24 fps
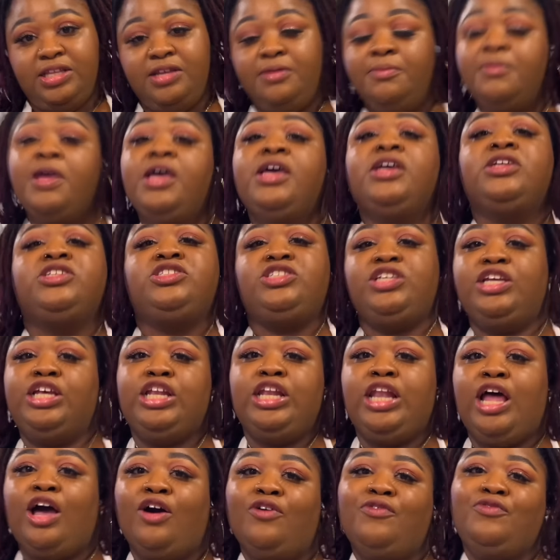them
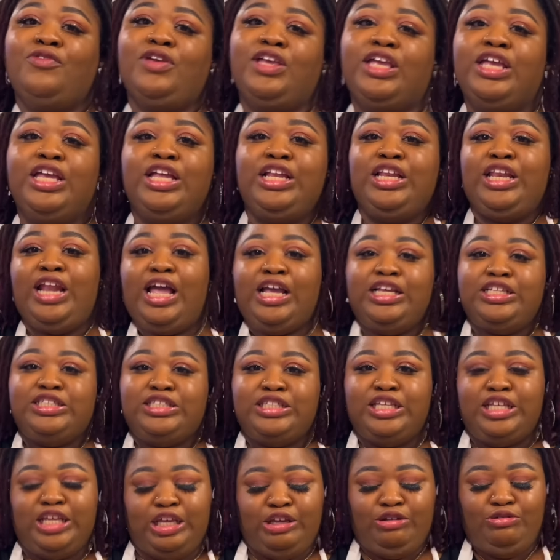chill off and get nice
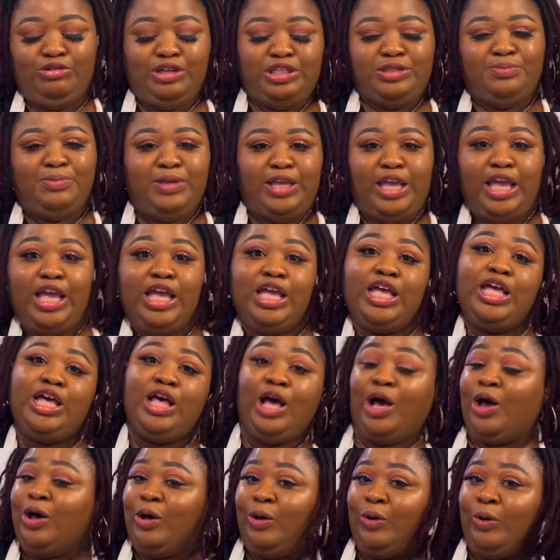and crispy and
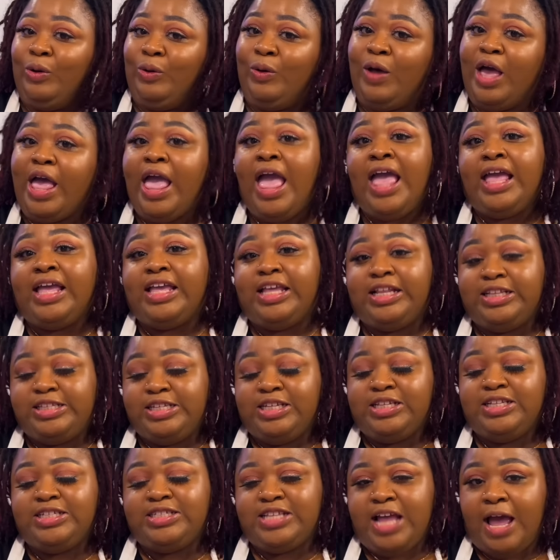cold
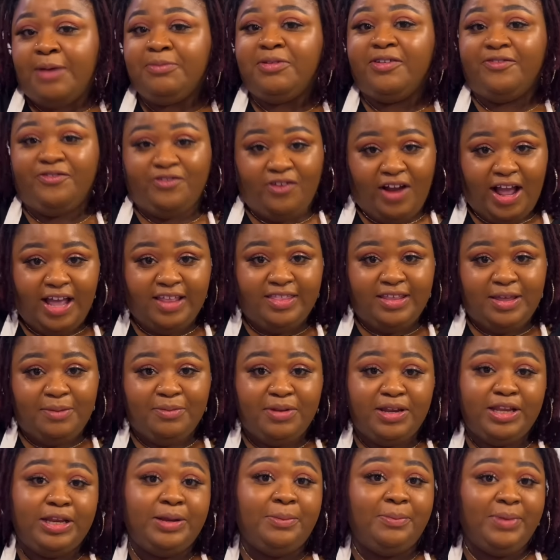until it's time to fry them.
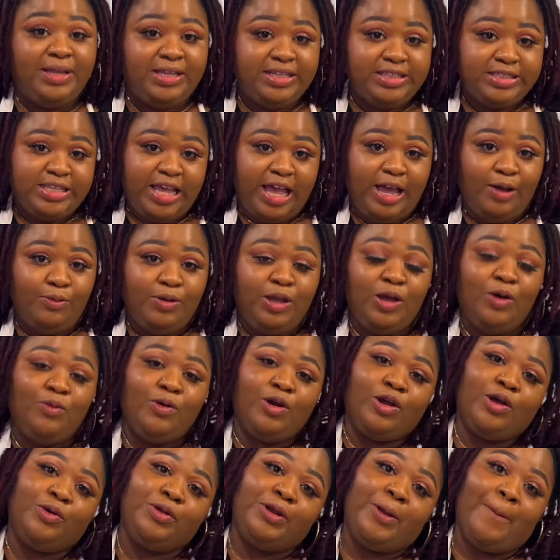And in the meantime, we're going to
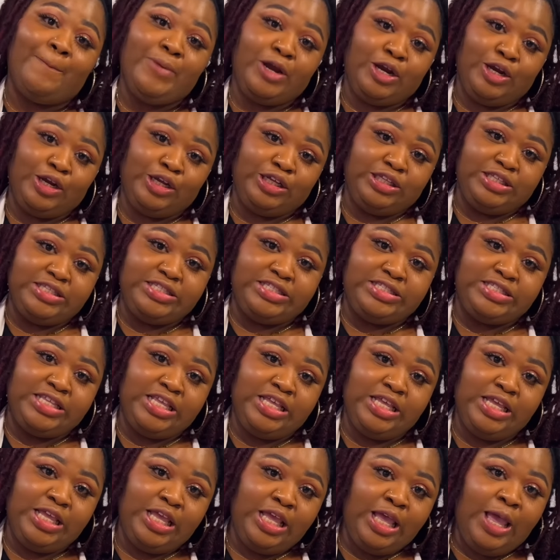work on the burgers.
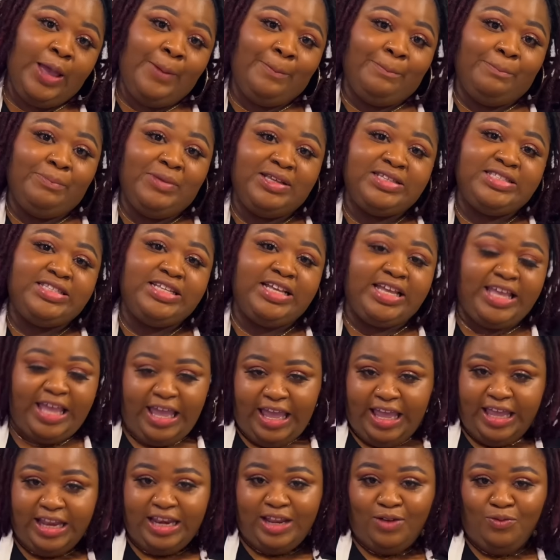Yeah. Mister
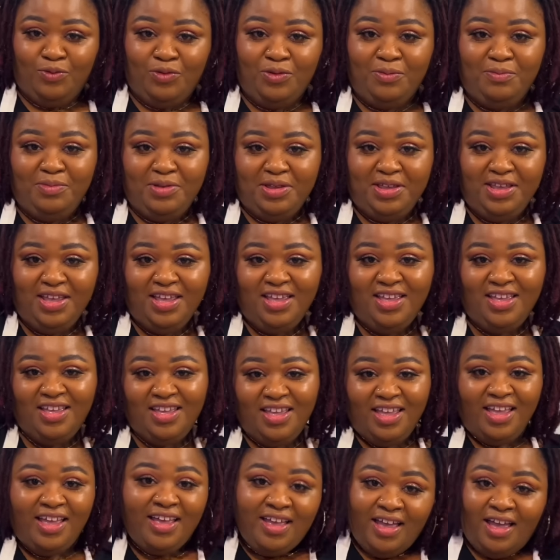Cannon will be,
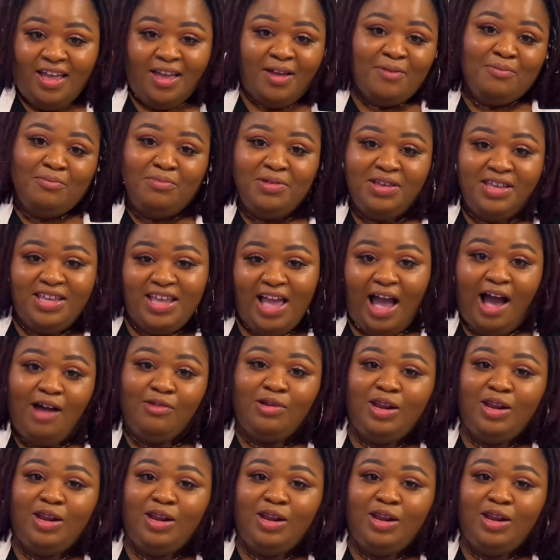yeah. be y'all